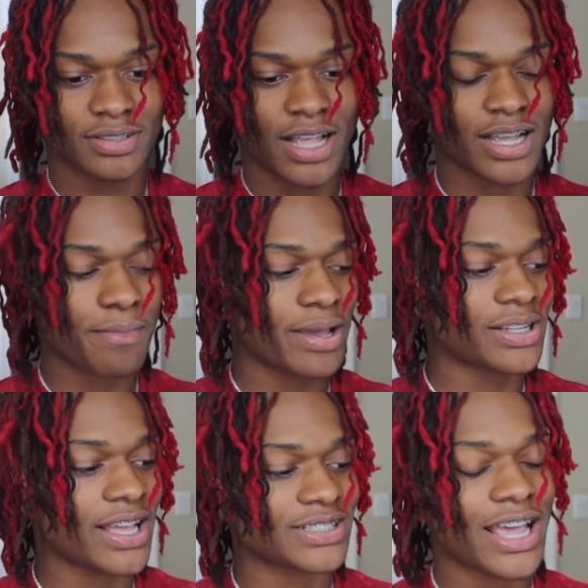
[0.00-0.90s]
I got back
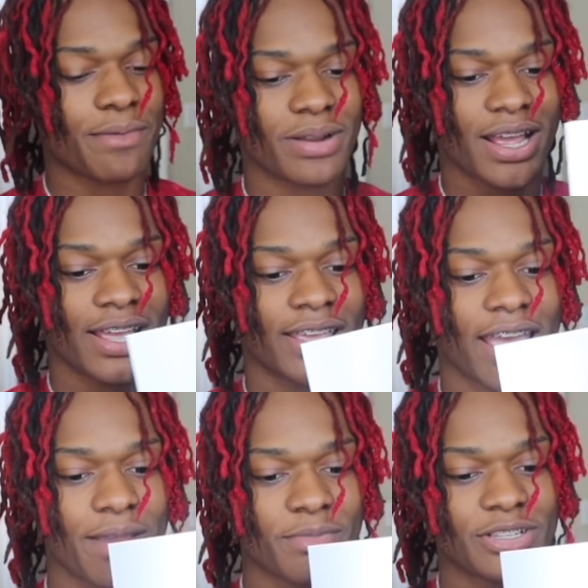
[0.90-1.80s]
last night, but I, it
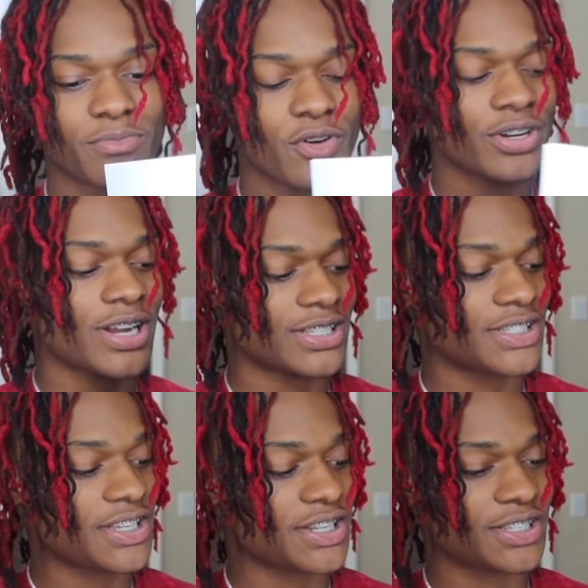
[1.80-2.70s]
came this morning. I
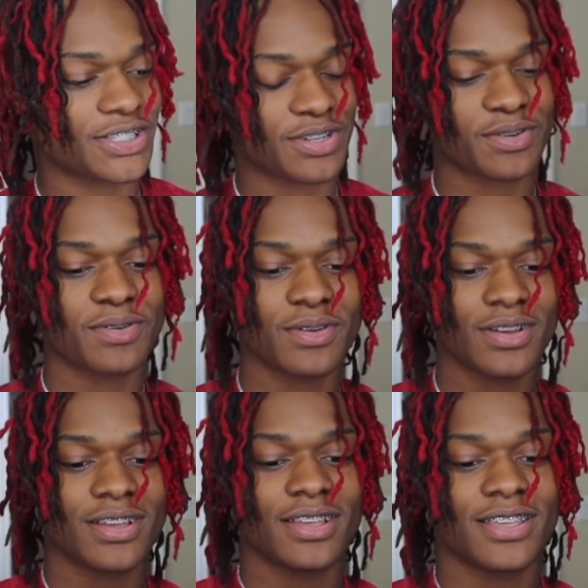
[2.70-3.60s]
seen it, so
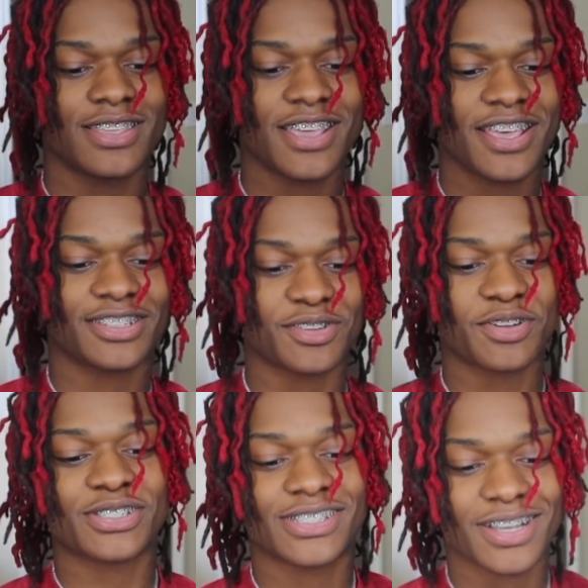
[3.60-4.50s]
yeah. So
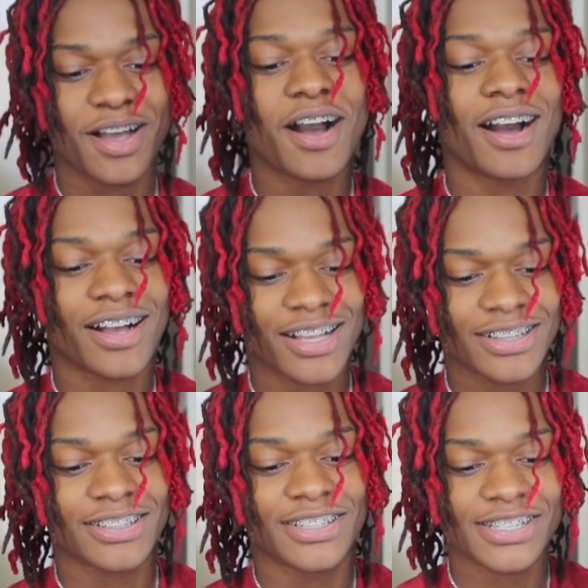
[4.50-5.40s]
this is a, a
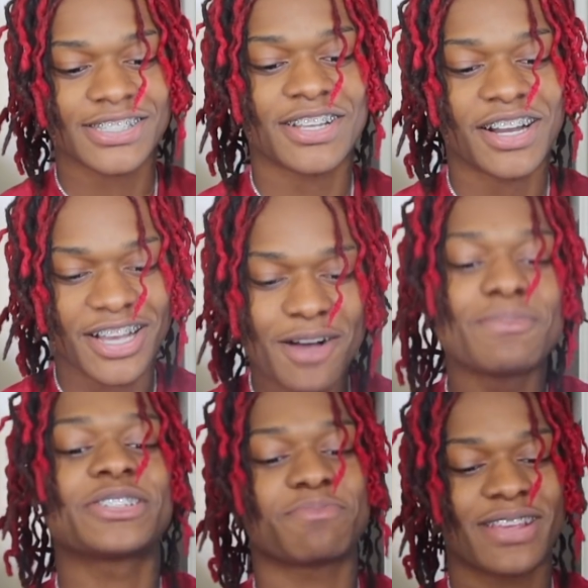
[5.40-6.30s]
this is an
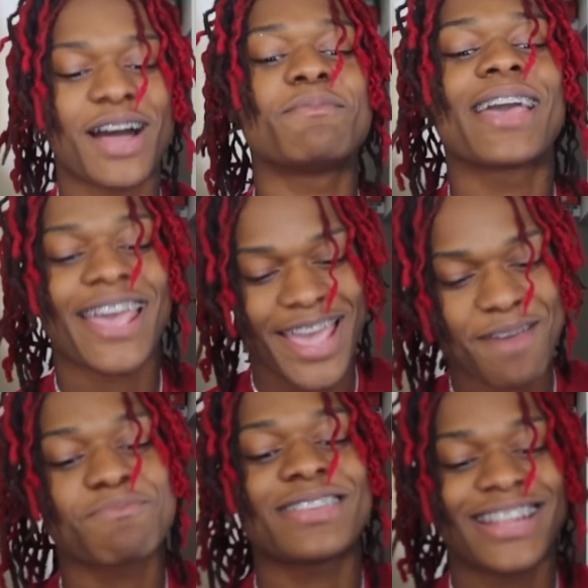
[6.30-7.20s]
accomplishment. I'm
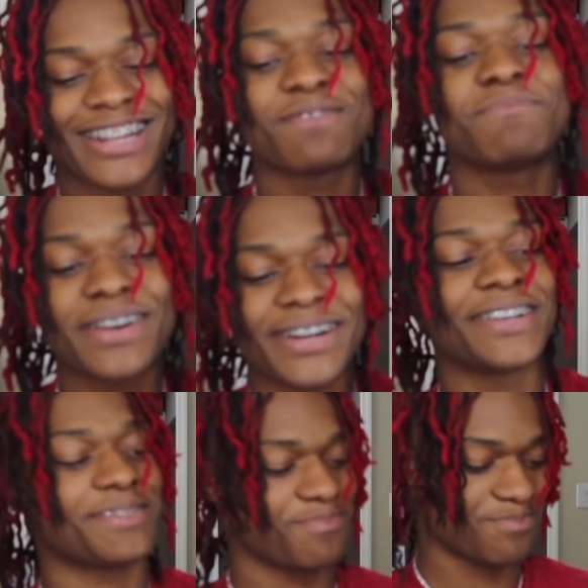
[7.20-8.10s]
happy in the
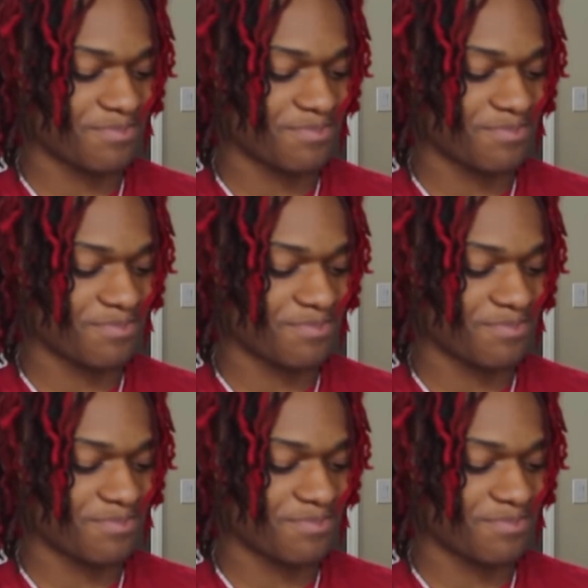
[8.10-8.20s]
mud.